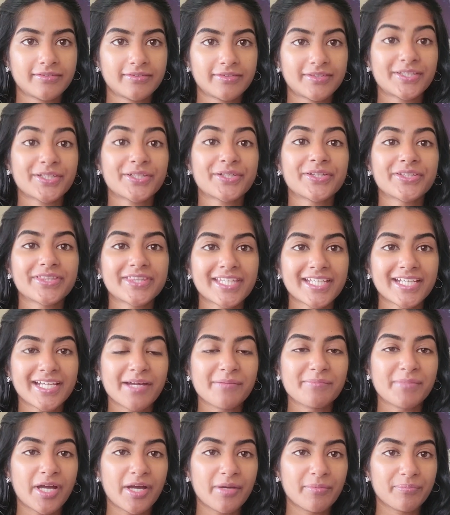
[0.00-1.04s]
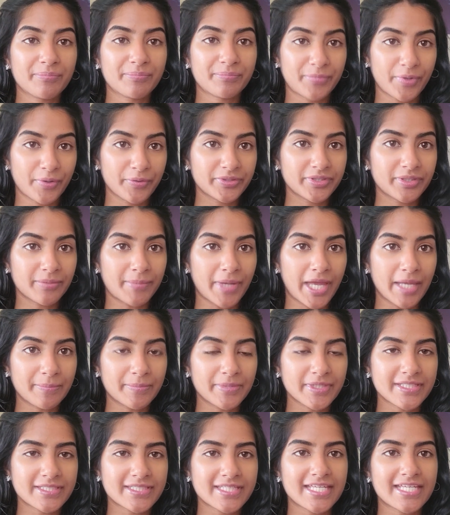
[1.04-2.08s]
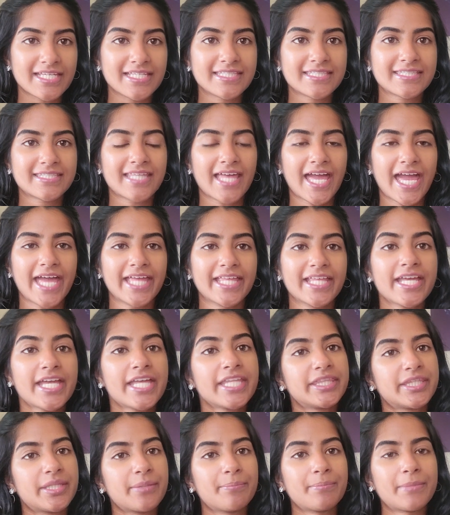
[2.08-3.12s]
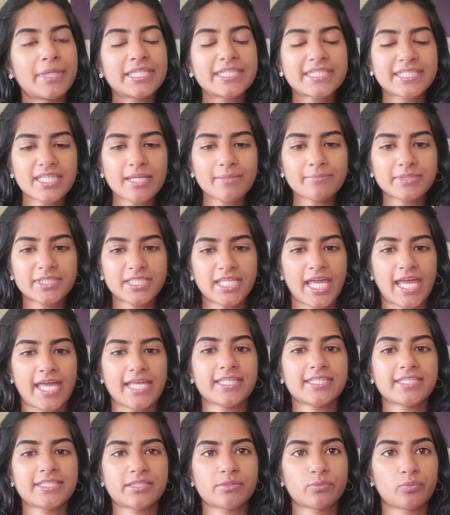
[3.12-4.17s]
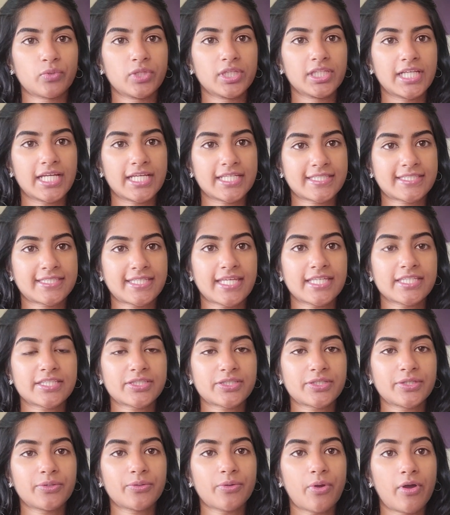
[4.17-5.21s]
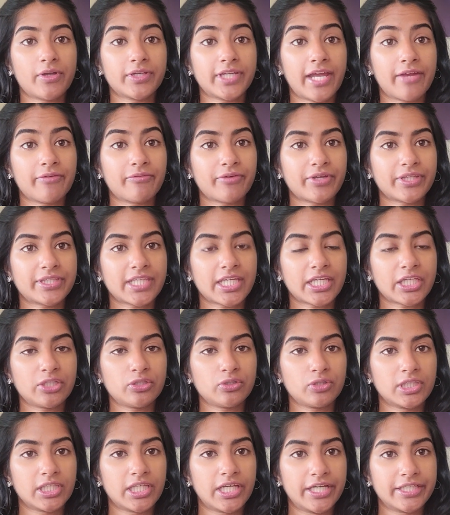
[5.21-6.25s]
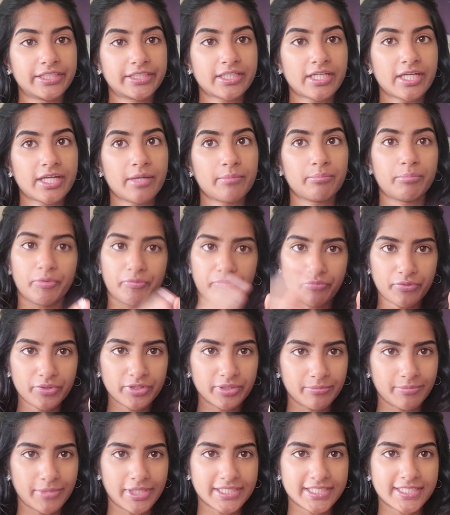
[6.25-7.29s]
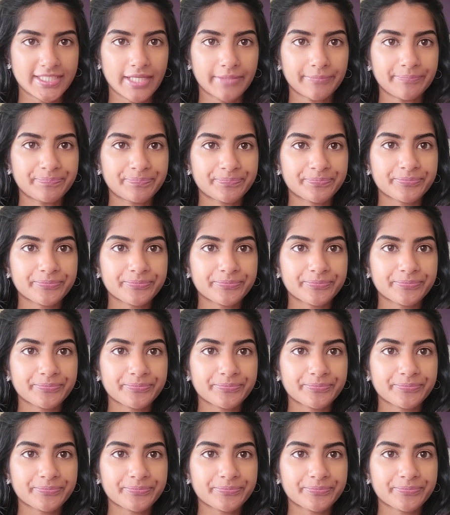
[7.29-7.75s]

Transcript: The good thing about both the papers is that the mid-sem tests will assess you on everything you learned before the mid-sem,